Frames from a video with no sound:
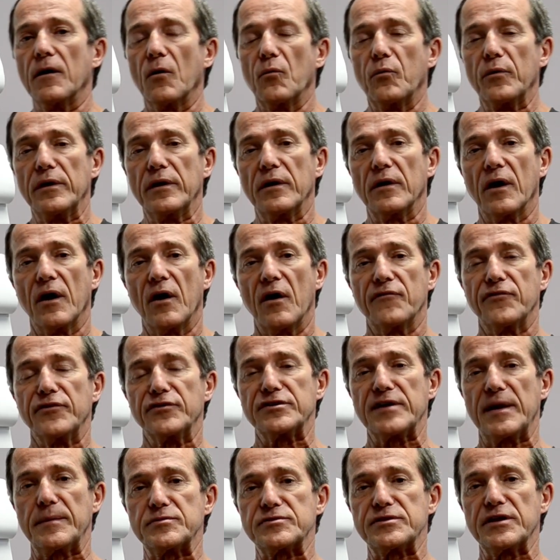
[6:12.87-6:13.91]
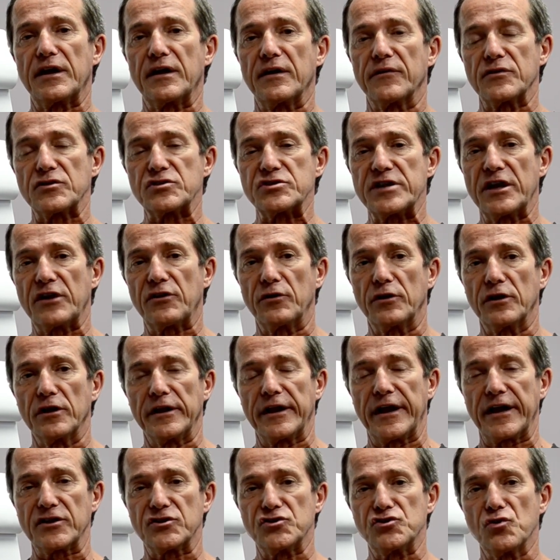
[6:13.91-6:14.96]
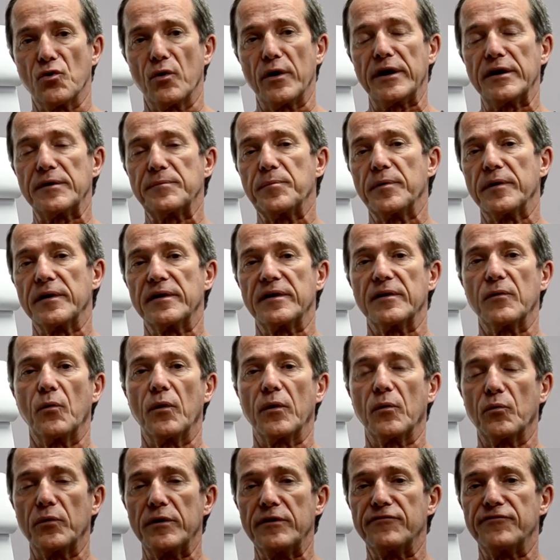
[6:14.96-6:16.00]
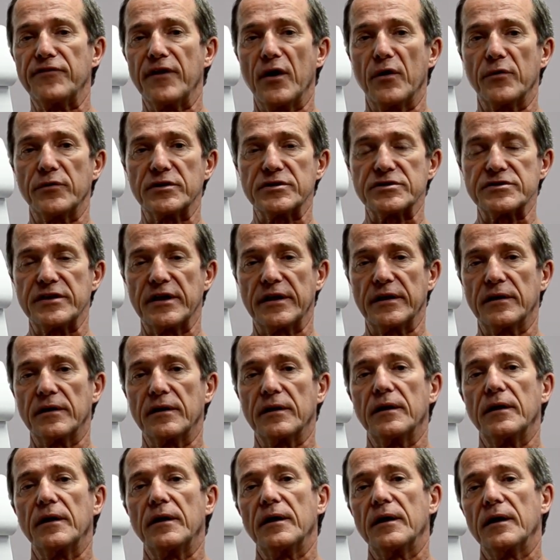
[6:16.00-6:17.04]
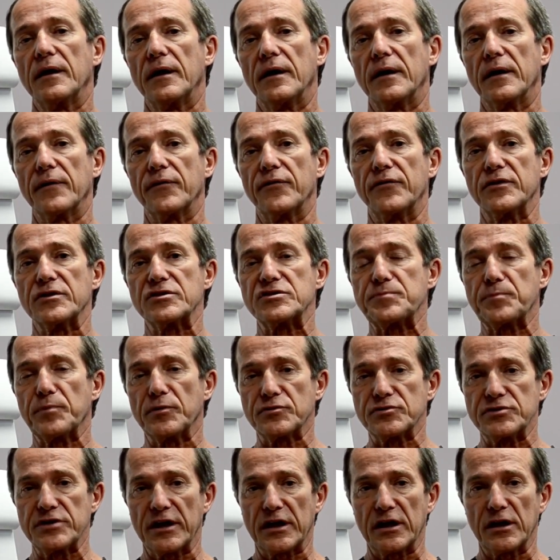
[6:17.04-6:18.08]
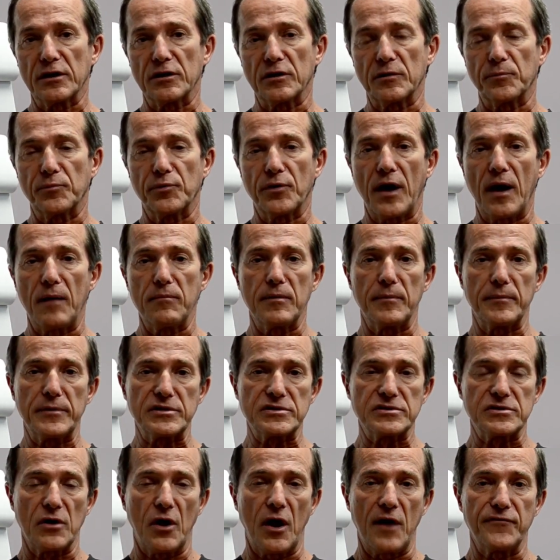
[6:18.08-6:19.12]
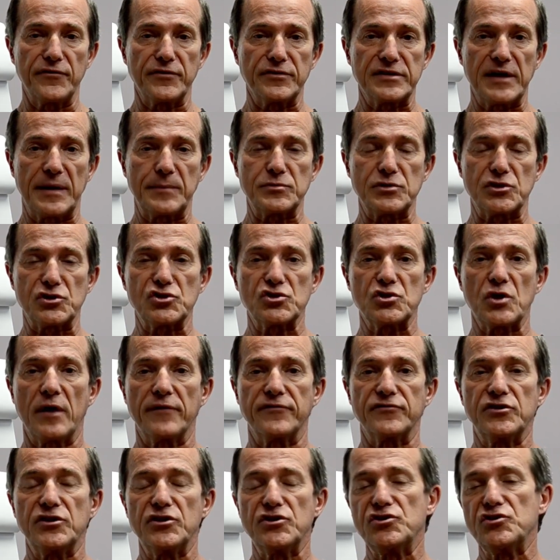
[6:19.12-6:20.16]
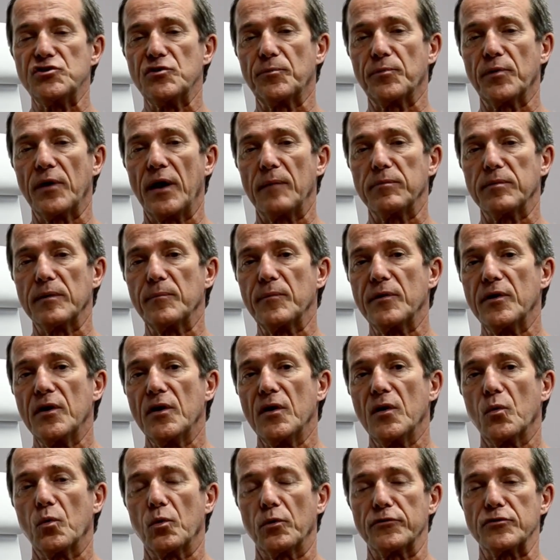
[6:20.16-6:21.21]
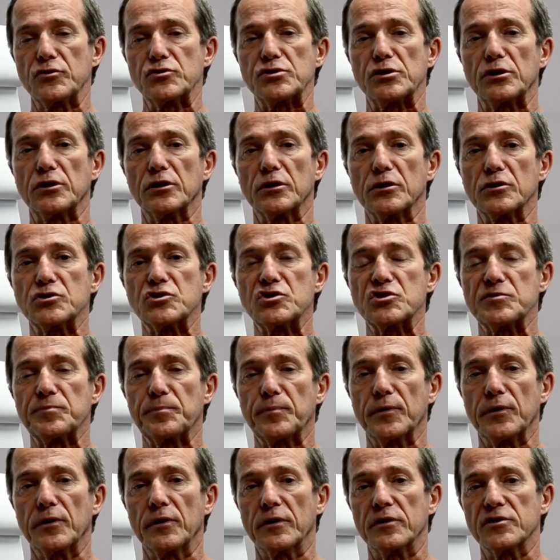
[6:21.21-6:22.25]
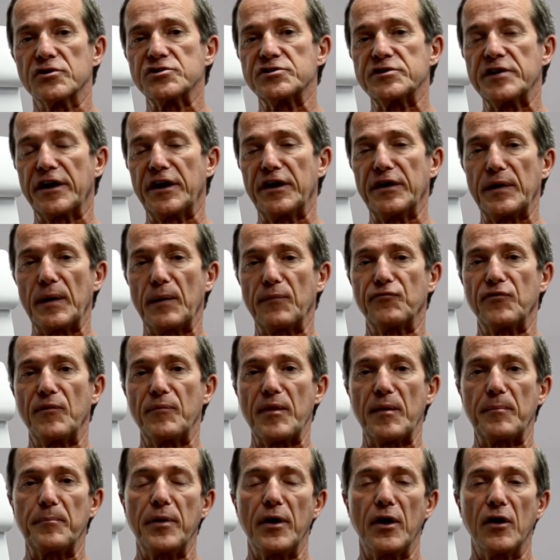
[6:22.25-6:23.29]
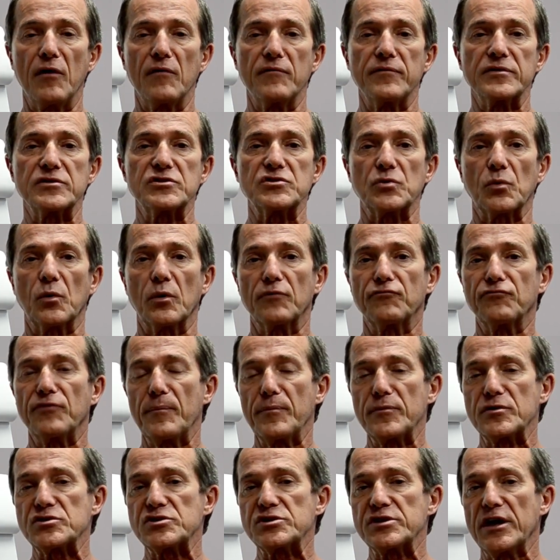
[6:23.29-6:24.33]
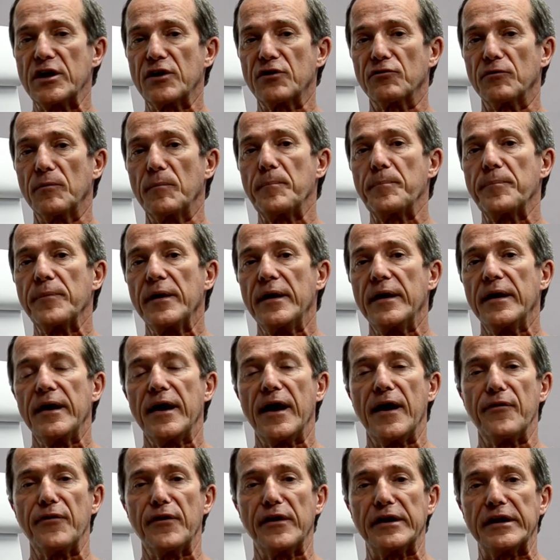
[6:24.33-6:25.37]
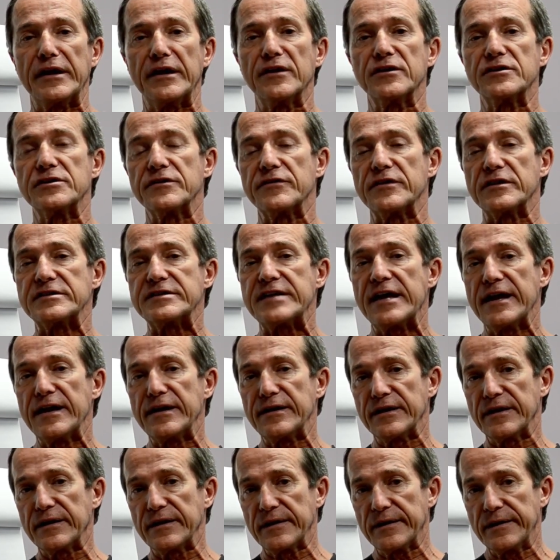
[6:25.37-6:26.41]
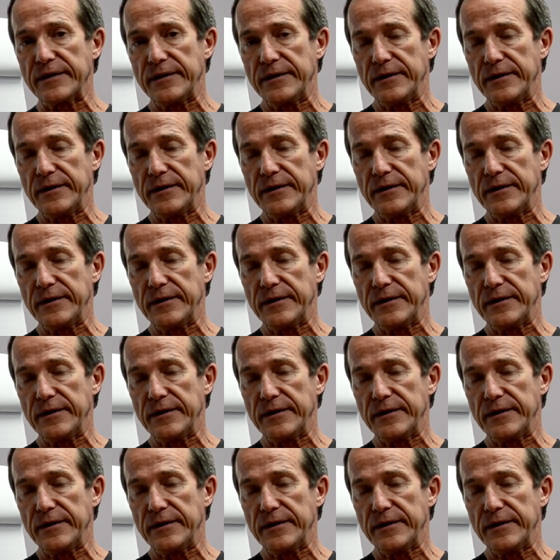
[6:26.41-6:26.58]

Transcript: we oftentimes think of the sacroiliac joint, but what we found is that this particular problem is oftentimes a soft tissue problem where there's a little spur sticking up from the pelvis or from the sacrum and then into the tendon,